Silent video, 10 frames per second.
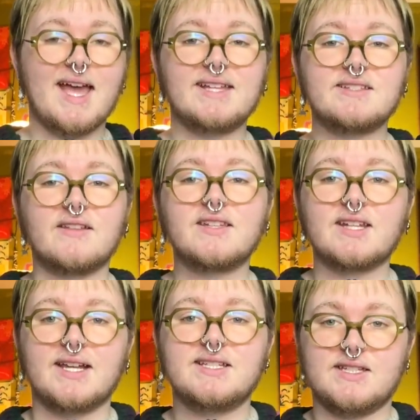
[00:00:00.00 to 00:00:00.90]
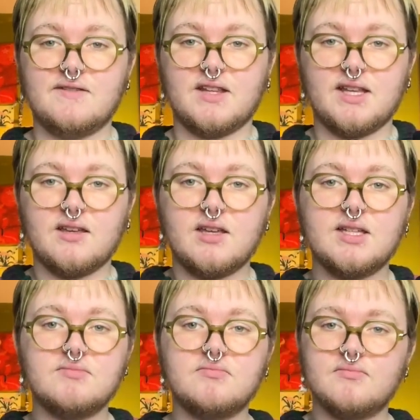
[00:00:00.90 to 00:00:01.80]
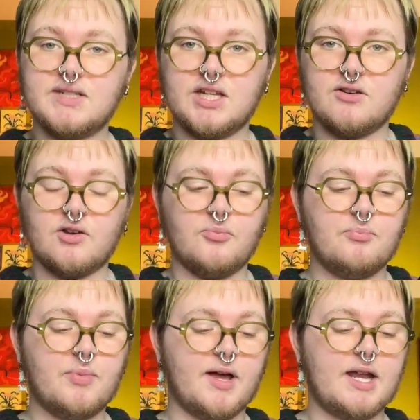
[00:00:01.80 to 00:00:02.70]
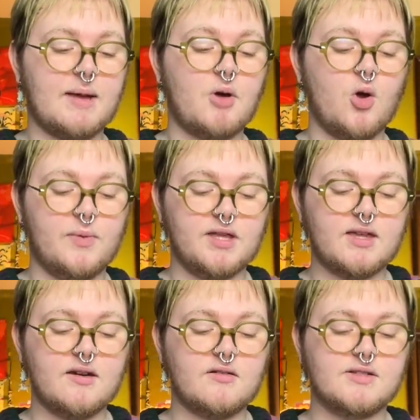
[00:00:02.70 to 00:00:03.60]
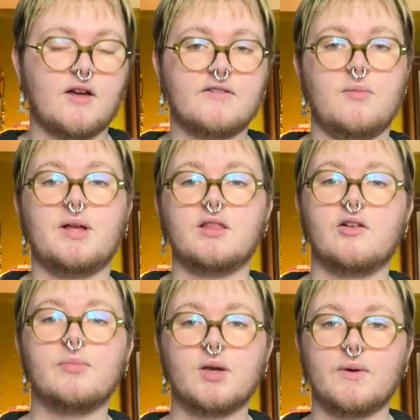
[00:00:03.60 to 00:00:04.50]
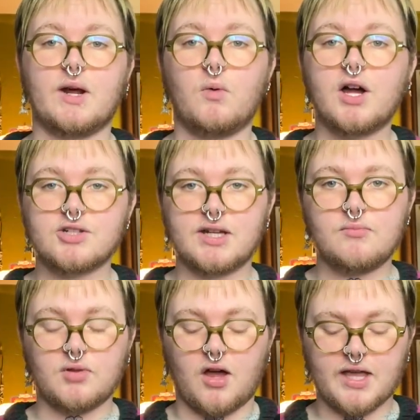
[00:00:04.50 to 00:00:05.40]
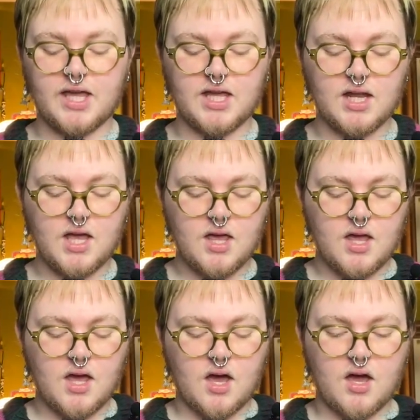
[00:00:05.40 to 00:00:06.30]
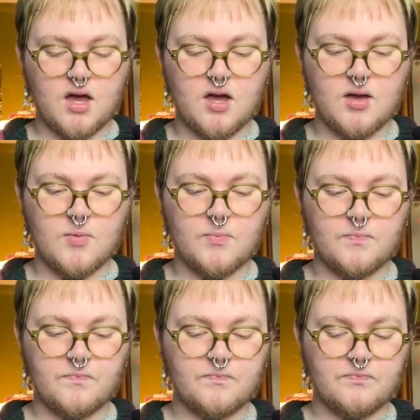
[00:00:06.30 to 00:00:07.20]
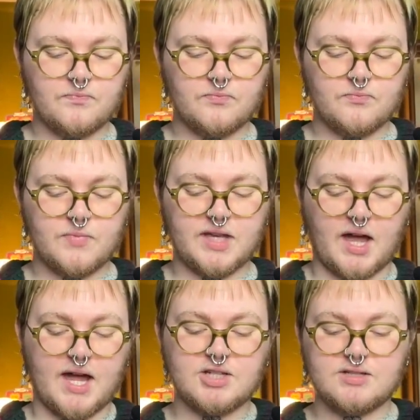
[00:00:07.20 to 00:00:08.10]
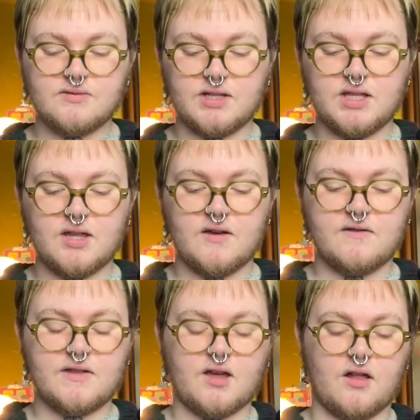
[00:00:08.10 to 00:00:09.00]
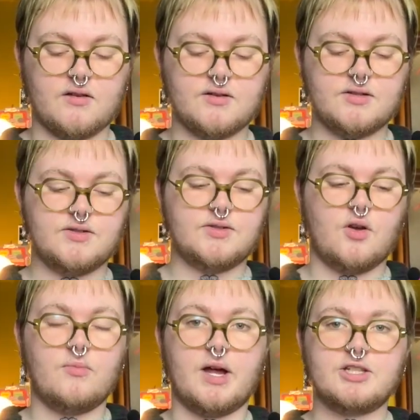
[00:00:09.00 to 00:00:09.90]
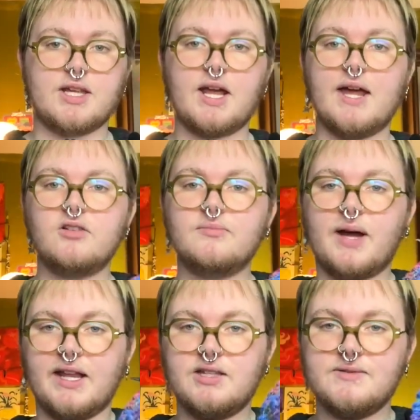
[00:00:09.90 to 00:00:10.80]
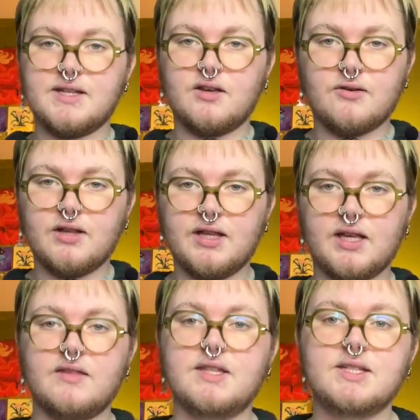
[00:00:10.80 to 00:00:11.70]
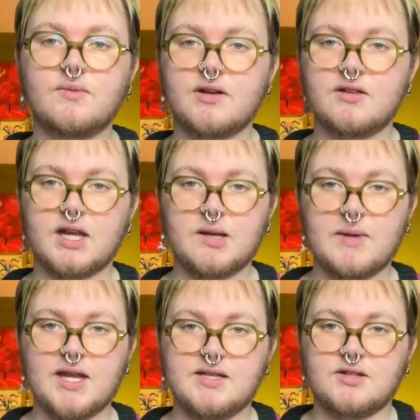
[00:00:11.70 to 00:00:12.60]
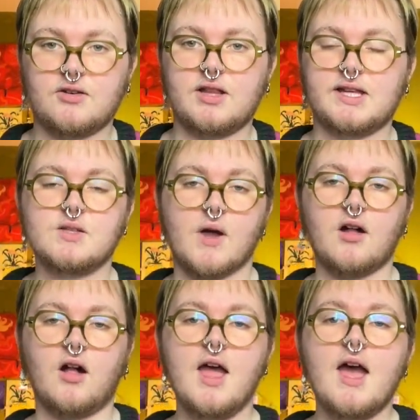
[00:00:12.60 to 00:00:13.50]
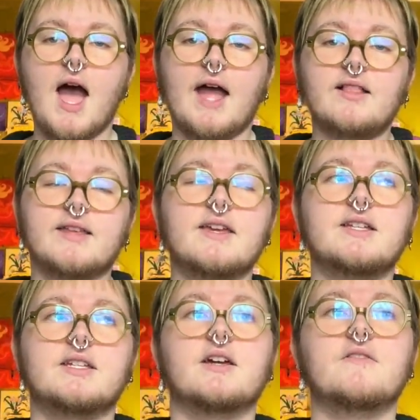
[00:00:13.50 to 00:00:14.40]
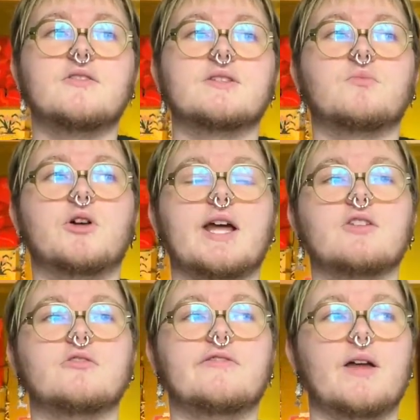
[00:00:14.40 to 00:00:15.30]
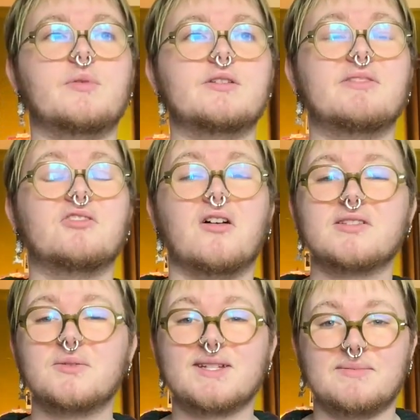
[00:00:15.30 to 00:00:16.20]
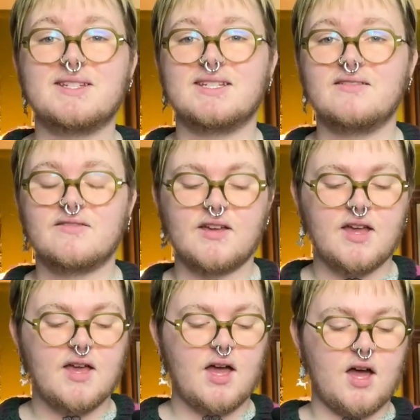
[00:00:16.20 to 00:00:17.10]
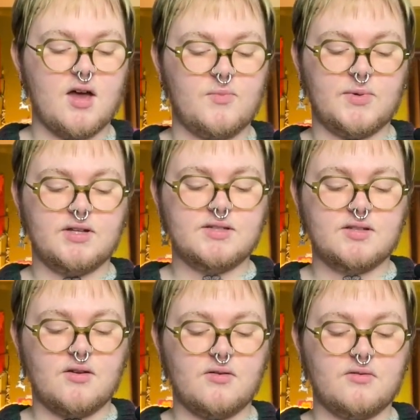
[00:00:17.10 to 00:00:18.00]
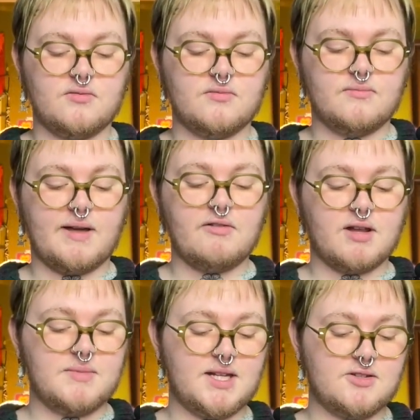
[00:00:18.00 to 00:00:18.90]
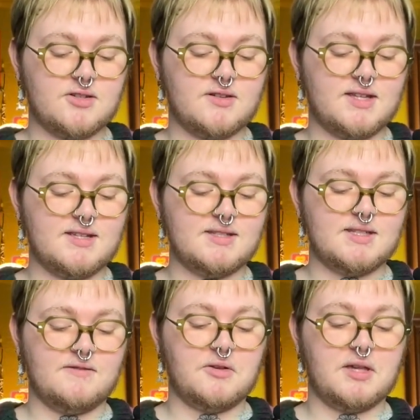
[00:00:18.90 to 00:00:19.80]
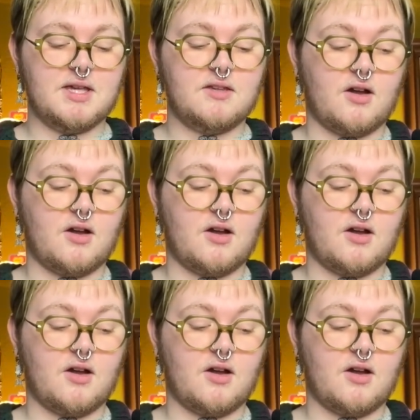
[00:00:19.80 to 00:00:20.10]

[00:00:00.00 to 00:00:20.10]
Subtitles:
It's not the nicest feeling material, but I'm hoping that it'll soften up a little bit when I wash it and block it. Um, but yeah, I just really love the colors so much. And I don't mind using acrylic. This sweater that I made is acrylic as well. I like the idea of using more natural fibers, but they're also expensive. So my recommendation is if you can get